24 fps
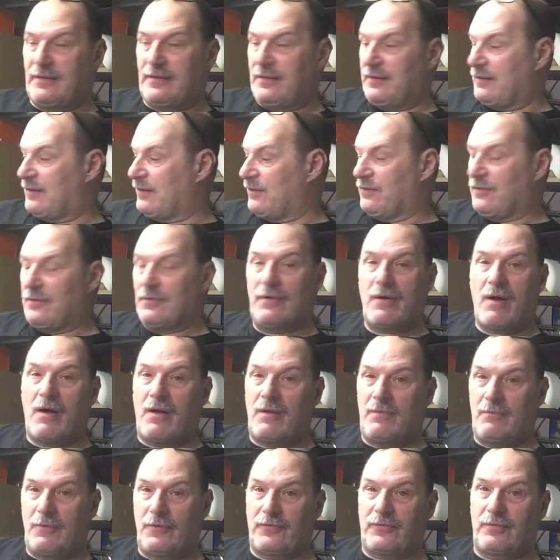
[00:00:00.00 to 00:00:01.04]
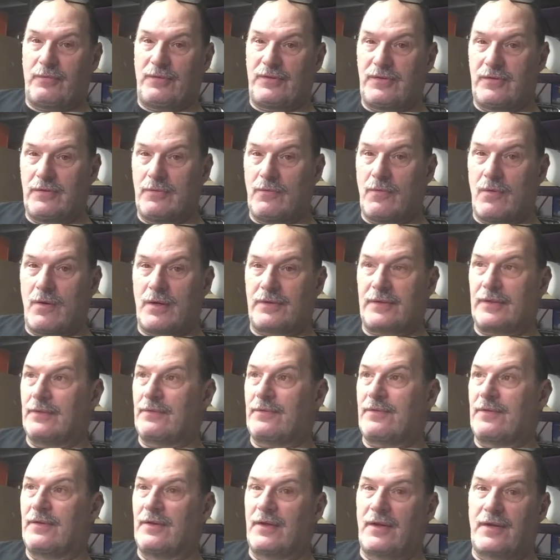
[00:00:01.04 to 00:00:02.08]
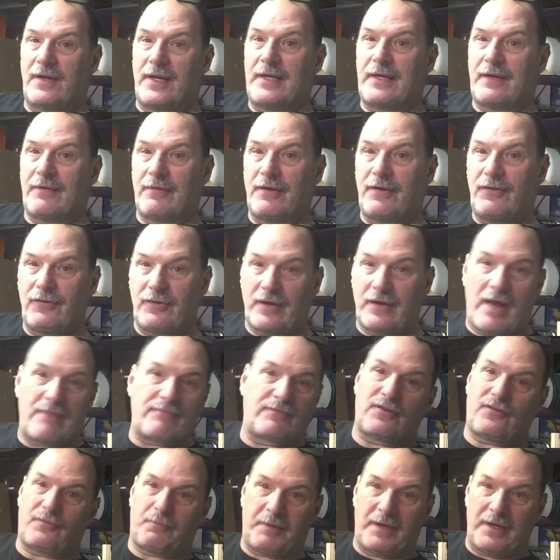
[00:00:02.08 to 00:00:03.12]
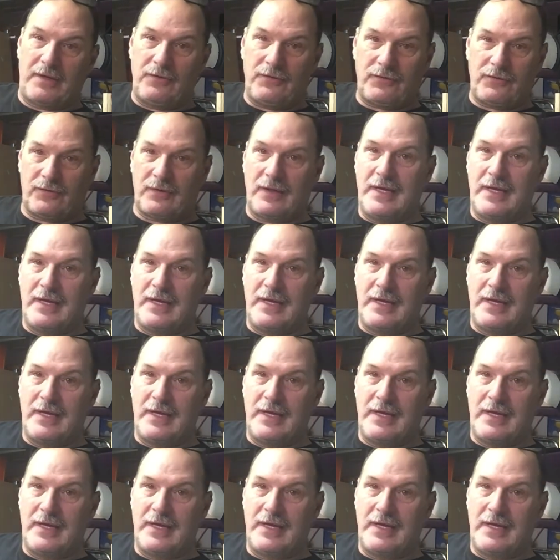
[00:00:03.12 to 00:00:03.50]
You can do almost what you want out in an acreage. You have the space,